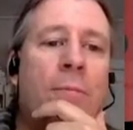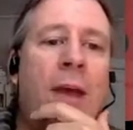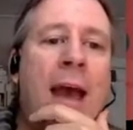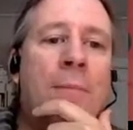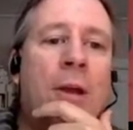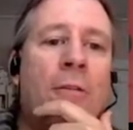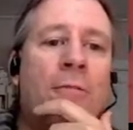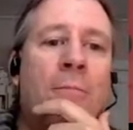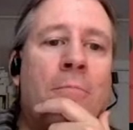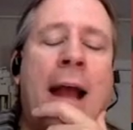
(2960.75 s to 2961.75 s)
tab here
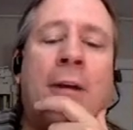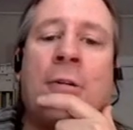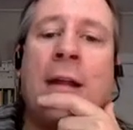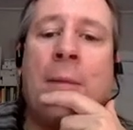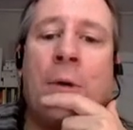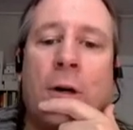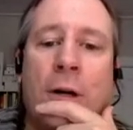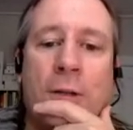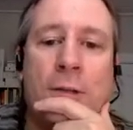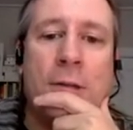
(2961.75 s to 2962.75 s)
for micro
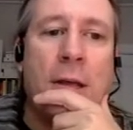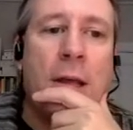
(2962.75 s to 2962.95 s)
neighborhoods,